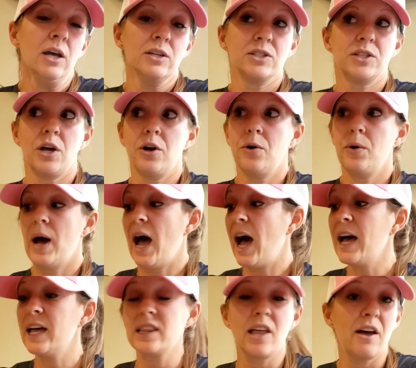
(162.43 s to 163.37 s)
So
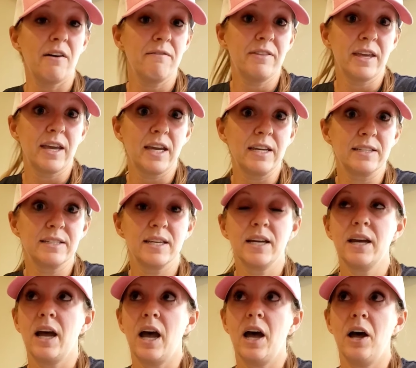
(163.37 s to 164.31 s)
I love these.
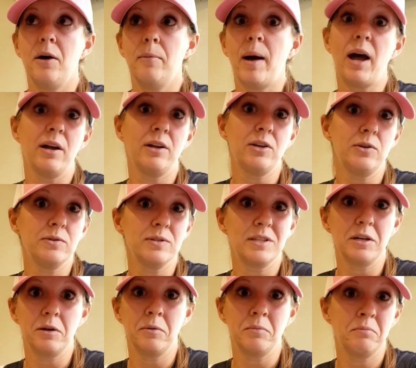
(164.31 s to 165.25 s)
I use
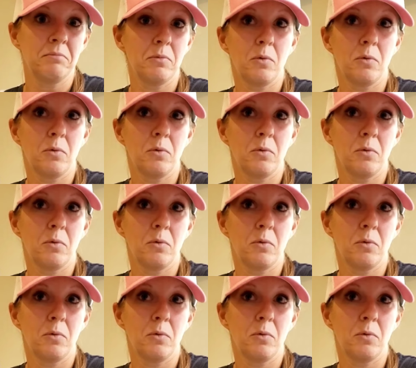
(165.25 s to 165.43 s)
them